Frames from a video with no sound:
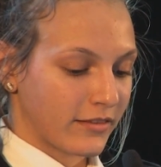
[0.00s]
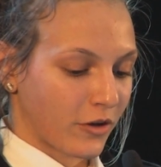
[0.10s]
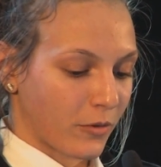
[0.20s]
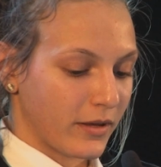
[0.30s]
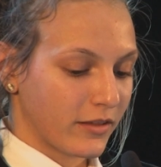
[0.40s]

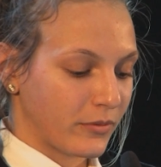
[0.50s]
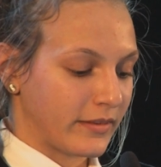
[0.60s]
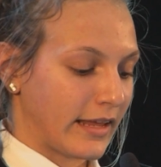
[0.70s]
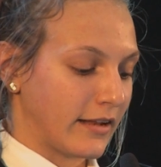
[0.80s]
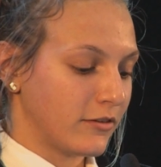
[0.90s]
topics was
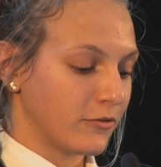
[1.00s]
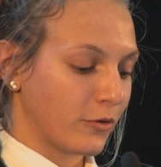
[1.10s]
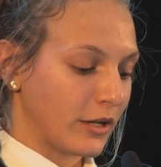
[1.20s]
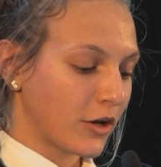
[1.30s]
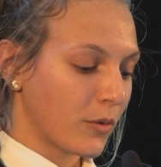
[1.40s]
needed to
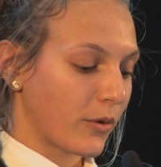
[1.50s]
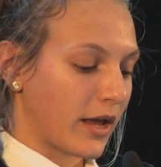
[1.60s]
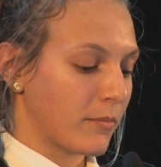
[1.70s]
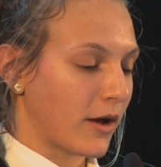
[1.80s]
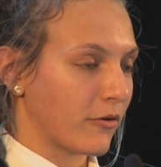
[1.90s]
fully comprehend my